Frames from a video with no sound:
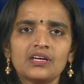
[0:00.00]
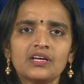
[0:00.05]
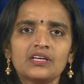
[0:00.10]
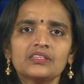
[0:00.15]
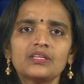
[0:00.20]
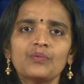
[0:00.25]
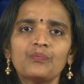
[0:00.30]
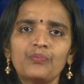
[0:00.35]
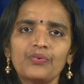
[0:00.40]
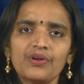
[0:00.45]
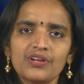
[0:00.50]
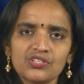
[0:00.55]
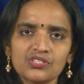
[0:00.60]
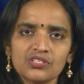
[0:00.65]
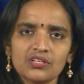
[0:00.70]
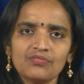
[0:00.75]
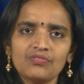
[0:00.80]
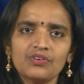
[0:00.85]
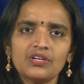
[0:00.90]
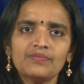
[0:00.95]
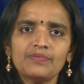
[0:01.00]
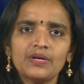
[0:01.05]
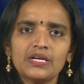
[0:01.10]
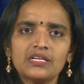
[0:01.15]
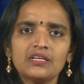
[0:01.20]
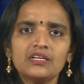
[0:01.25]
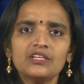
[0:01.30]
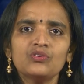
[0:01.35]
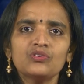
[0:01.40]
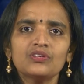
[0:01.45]
The pressure for
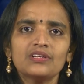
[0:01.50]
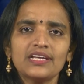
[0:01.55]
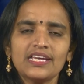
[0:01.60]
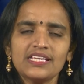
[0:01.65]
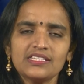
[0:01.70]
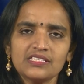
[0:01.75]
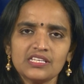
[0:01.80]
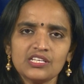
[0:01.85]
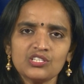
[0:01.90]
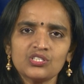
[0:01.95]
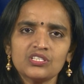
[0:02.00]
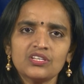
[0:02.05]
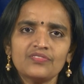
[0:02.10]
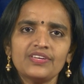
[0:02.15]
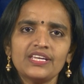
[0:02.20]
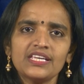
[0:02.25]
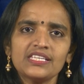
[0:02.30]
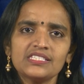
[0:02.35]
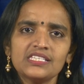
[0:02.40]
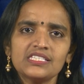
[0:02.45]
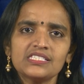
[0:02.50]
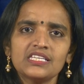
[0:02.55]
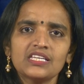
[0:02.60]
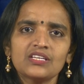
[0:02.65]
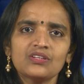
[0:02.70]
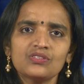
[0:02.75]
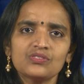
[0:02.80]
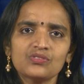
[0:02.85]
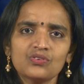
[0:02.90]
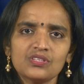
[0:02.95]
better utilization of existing
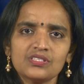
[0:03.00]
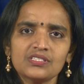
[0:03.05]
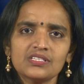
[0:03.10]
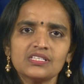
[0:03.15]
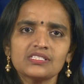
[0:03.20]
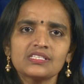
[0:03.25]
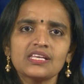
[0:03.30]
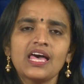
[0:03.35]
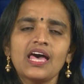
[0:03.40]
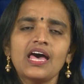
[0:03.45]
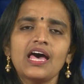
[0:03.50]
resources